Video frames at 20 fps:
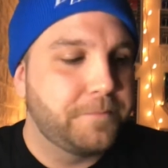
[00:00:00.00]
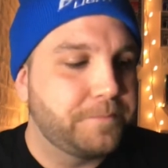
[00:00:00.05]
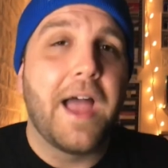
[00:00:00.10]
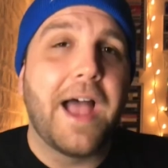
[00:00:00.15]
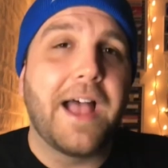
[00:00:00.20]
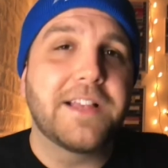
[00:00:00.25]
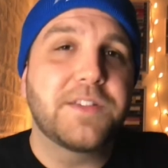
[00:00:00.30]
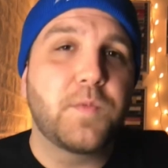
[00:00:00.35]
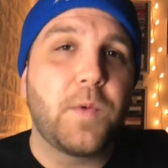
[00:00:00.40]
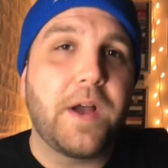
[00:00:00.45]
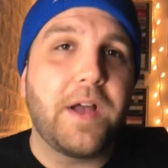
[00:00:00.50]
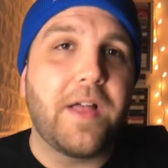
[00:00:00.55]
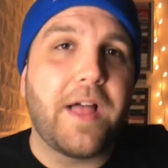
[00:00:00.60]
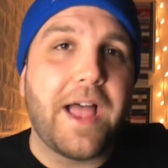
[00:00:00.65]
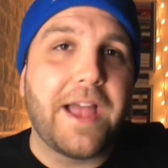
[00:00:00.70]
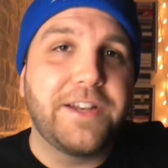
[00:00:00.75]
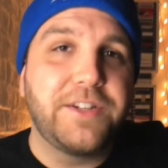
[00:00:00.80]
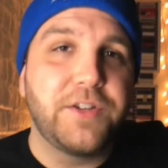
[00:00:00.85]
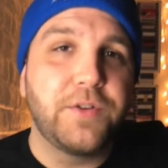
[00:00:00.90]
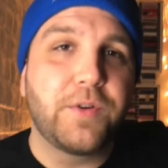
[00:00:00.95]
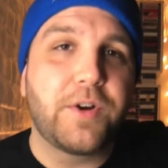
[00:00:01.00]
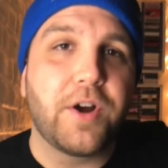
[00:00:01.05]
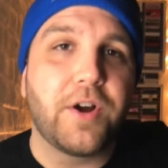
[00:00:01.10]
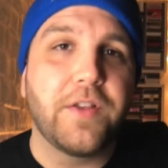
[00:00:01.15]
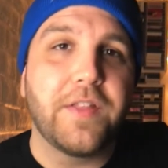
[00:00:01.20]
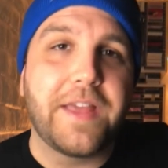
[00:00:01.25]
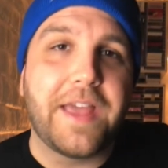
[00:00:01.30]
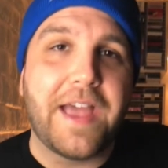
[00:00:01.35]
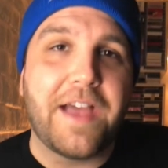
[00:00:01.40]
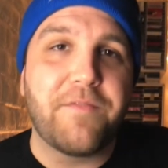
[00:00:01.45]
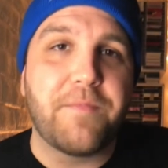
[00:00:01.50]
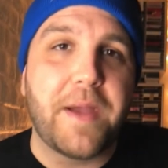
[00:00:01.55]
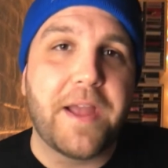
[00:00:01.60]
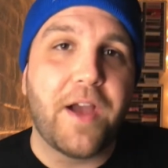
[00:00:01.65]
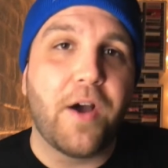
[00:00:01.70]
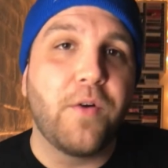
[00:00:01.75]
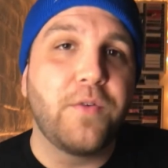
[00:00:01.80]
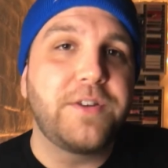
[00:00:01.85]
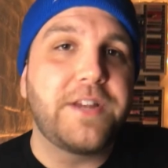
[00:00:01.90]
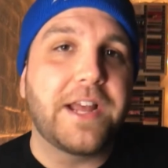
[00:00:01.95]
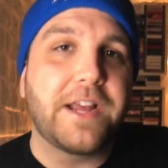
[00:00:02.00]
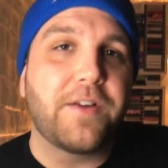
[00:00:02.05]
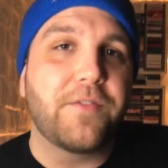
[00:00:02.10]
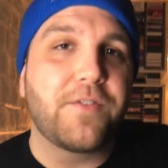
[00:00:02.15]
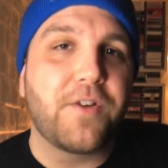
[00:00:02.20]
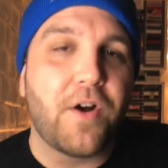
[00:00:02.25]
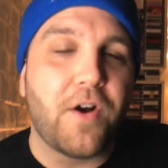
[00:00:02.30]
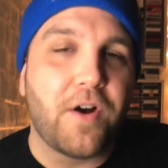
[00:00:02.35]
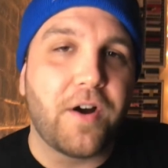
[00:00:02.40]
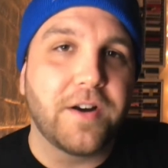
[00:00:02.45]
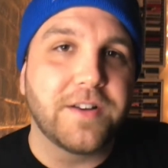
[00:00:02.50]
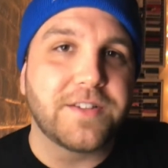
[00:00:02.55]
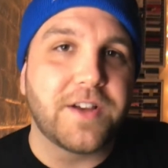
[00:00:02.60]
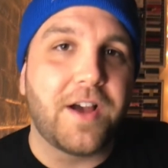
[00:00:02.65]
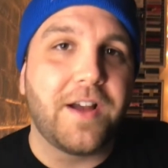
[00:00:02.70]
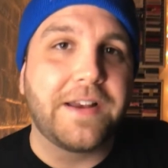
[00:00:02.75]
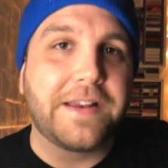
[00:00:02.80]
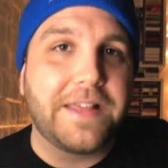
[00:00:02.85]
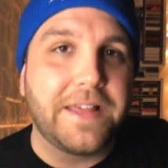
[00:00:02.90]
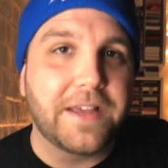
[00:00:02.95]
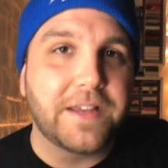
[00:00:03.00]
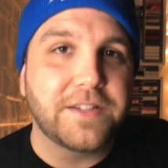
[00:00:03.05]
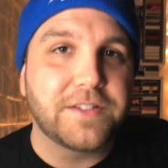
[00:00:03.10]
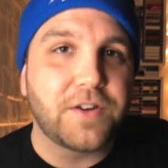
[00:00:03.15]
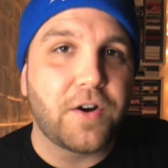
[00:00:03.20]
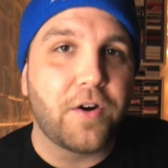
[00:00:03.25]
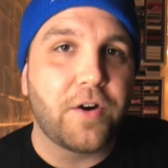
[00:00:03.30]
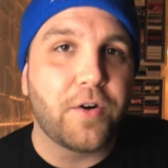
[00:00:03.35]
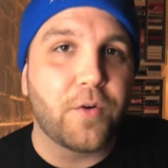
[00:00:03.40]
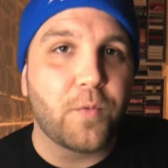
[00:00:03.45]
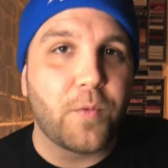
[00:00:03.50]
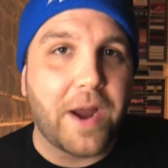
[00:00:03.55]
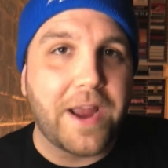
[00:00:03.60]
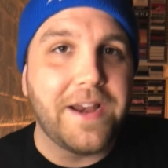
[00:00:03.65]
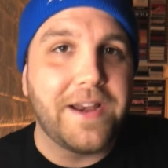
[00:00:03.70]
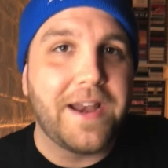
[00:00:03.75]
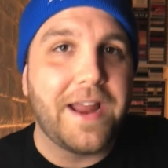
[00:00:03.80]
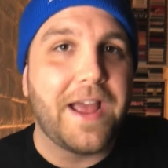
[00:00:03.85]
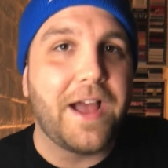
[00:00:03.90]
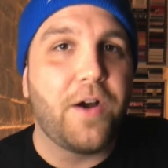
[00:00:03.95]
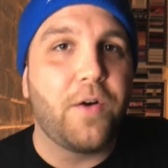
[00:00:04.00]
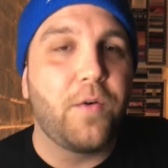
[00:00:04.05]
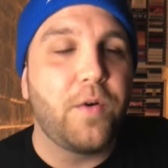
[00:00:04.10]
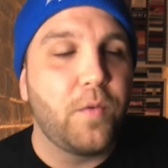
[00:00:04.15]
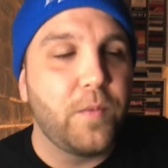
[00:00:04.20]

As well, I do currently have my own deck of cards on Kickstarter right now.